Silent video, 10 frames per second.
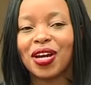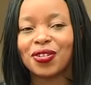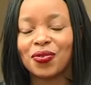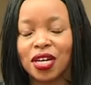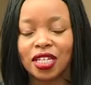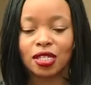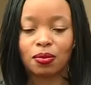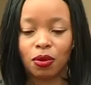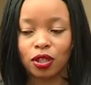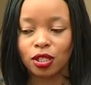are doing
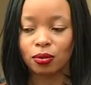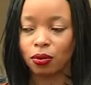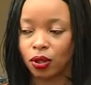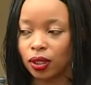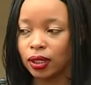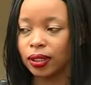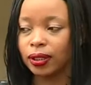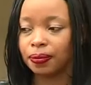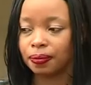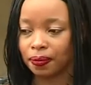small
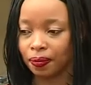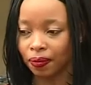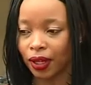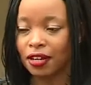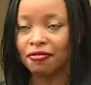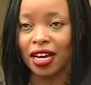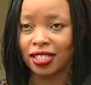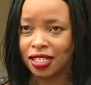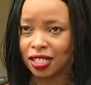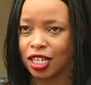small
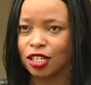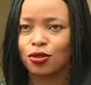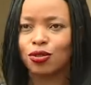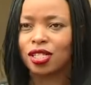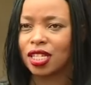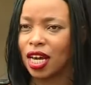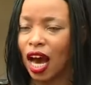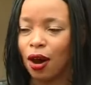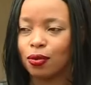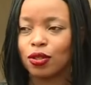events just to see
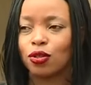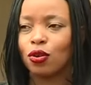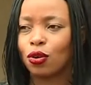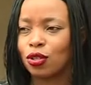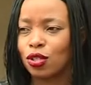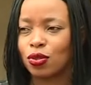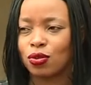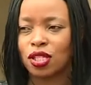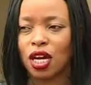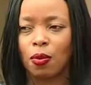how it goes, to
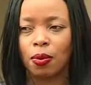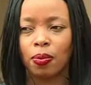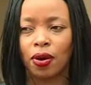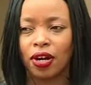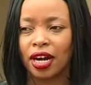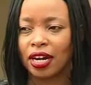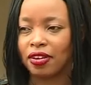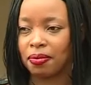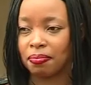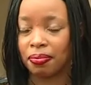see how people are, are,
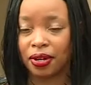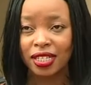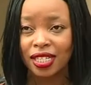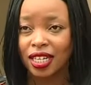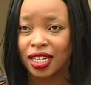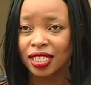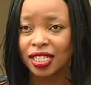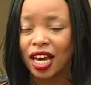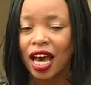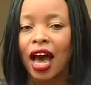embracing
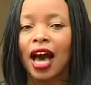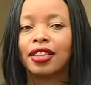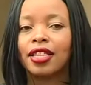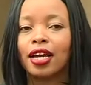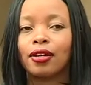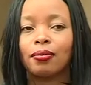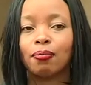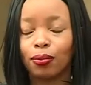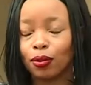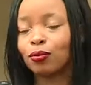it. And then,
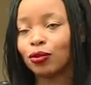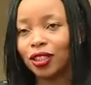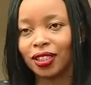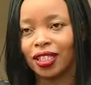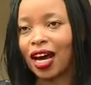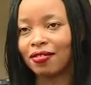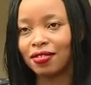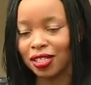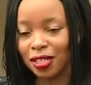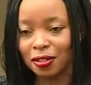boom, we just have
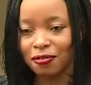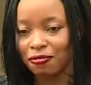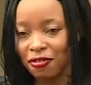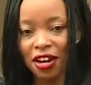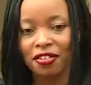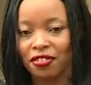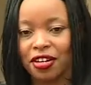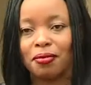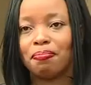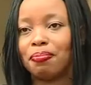this very,
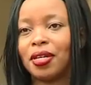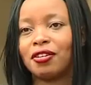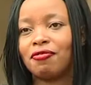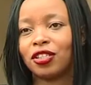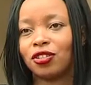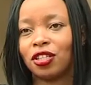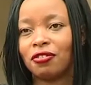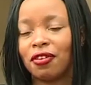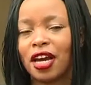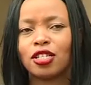very big fashion
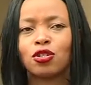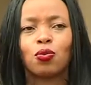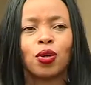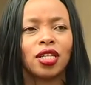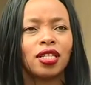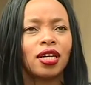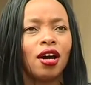event with